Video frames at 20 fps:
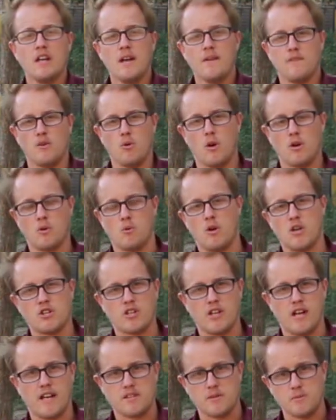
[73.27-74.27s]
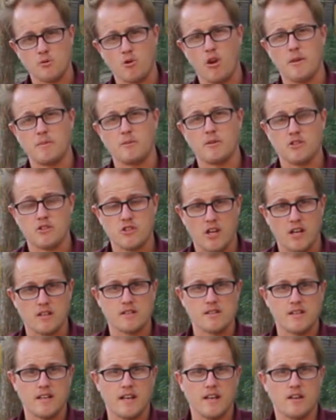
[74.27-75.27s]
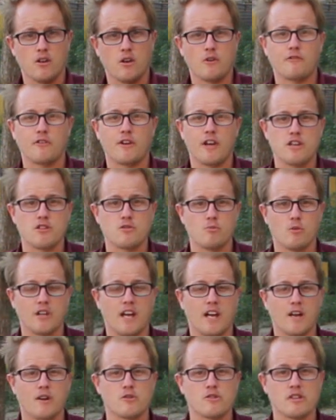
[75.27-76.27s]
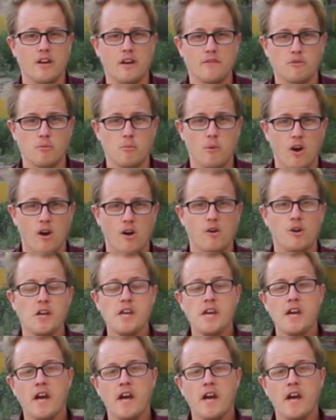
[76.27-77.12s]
If you want to watch that, subscribe to the channel so you get a notification when that goes live tomorrow.